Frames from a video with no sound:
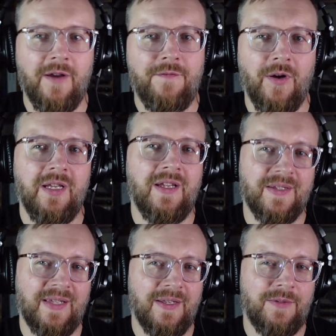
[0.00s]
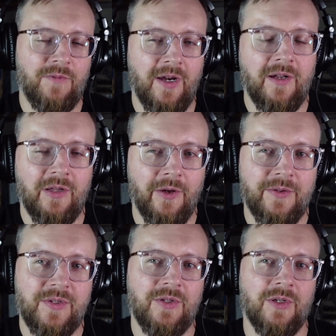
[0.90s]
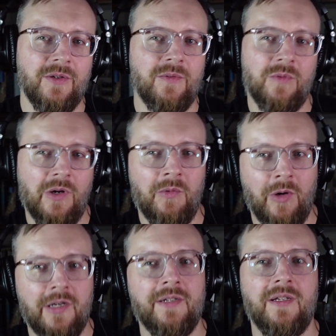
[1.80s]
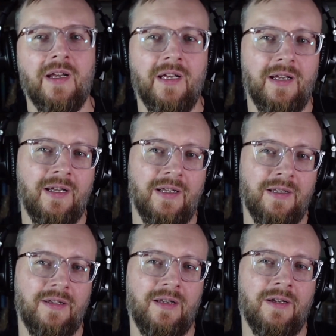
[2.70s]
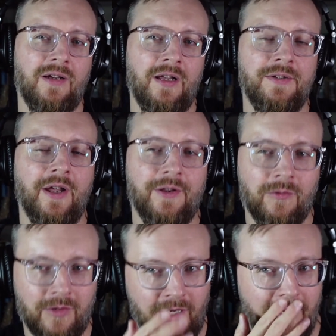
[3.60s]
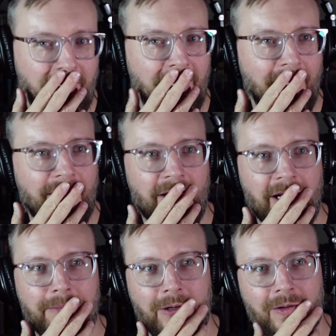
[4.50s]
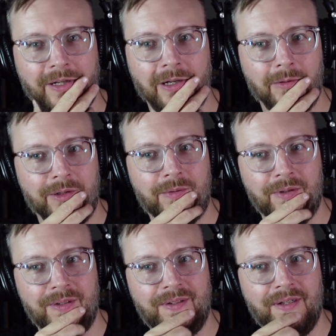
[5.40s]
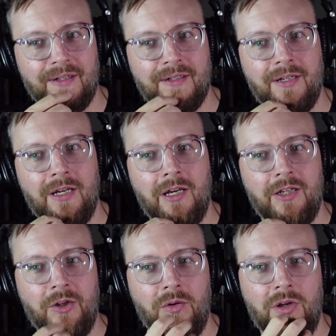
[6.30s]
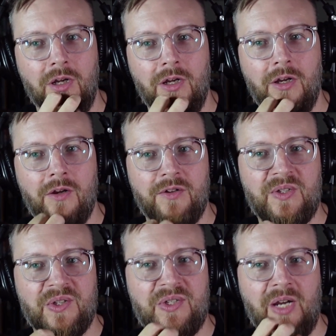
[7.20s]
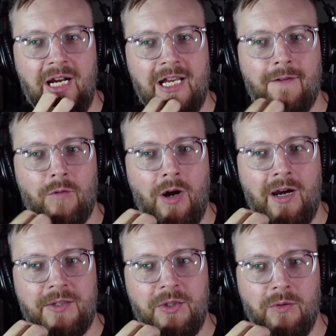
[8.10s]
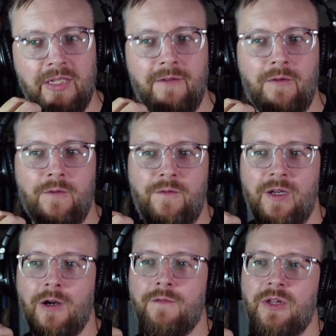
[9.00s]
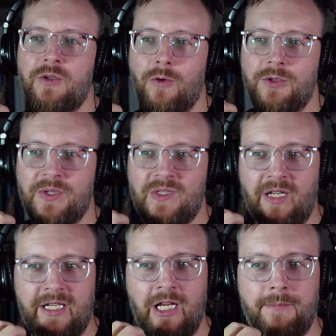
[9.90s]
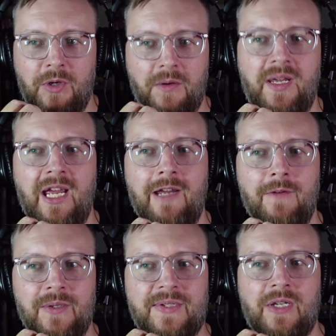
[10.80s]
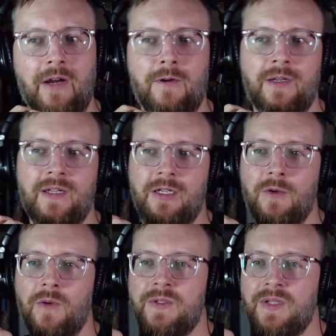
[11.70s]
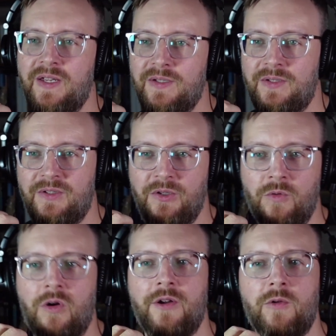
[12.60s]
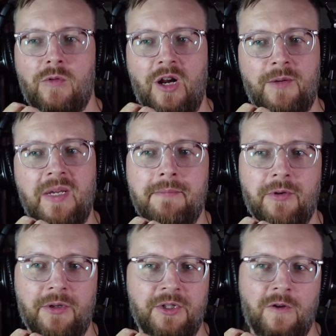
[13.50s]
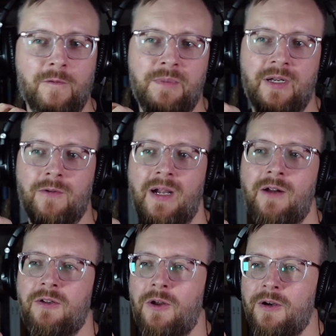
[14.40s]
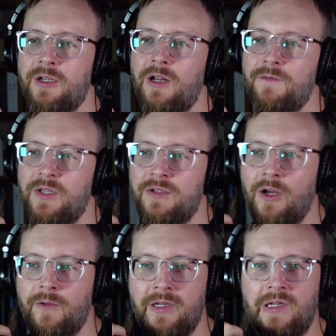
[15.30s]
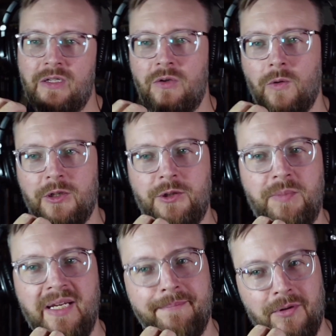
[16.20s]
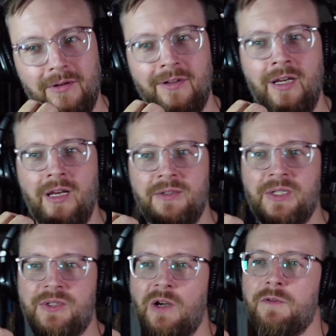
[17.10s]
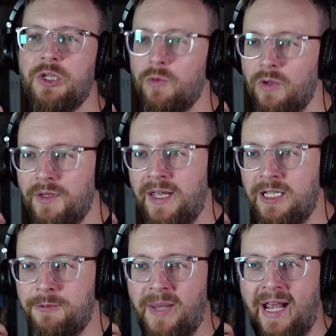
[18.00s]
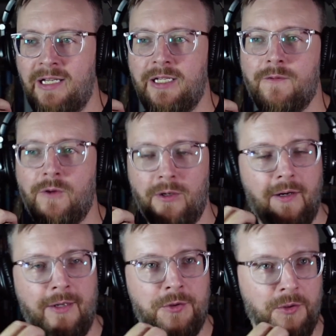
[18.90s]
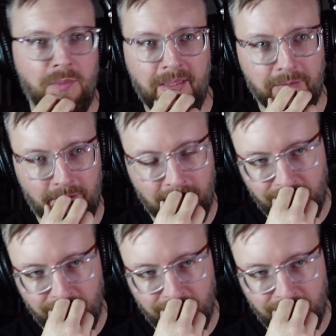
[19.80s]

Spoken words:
funny because that's very close to one another one I kind of thought up earlier, which was you Society of Rocks. You live in fear of the torches lighting up your cave and discovering that you exist. You are the rock people, and you have been around long enough to know that the torch people discover you will end badly for your ancient people.